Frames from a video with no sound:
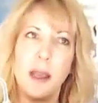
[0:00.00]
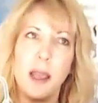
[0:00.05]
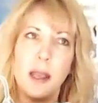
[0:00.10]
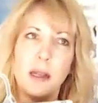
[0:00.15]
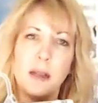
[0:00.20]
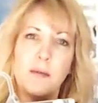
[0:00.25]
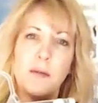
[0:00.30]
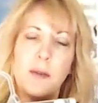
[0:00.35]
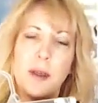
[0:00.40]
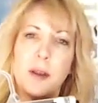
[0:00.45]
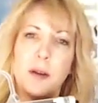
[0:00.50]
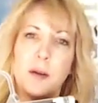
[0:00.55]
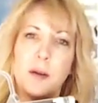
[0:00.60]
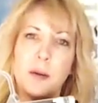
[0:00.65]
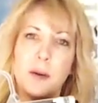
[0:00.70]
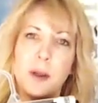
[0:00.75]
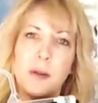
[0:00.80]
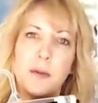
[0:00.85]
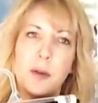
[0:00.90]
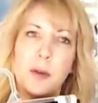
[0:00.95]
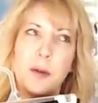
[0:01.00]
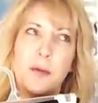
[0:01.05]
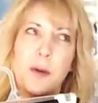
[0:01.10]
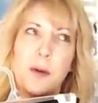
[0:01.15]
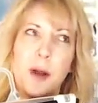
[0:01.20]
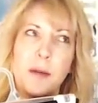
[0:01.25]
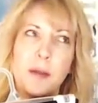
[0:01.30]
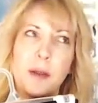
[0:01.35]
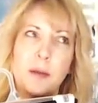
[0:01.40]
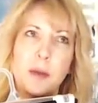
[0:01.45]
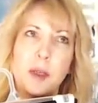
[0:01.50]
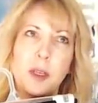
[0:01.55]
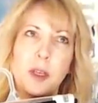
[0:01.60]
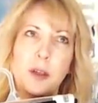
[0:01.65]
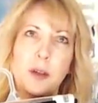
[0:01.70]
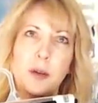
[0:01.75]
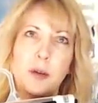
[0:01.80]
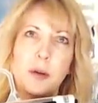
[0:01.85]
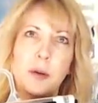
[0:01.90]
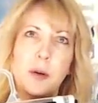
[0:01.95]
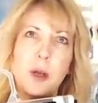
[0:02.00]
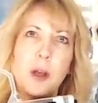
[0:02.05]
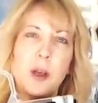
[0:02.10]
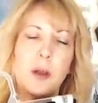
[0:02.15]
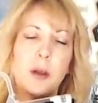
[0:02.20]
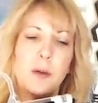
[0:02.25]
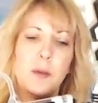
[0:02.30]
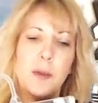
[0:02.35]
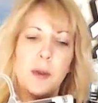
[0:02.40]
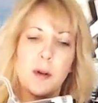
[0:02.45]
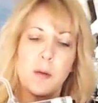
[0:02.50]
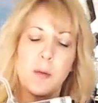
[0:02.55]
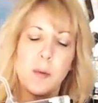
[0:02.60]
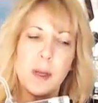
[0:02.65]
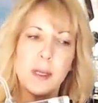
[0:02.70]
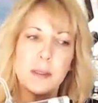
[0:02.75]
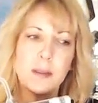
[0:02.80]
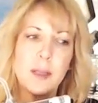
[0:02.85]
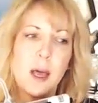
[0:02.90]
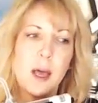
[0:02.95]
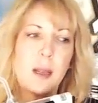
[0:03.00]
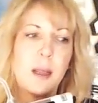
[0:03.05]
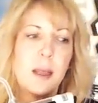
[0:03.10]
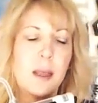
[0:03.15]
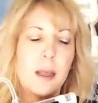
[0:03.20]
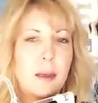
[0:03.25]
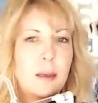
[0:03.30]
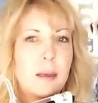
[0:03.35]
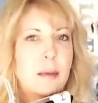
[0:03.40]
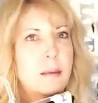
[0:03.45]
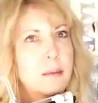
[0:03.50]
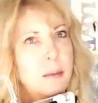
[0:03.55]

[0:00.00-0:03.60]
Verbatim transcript: and if they if you find them new, they're reselling.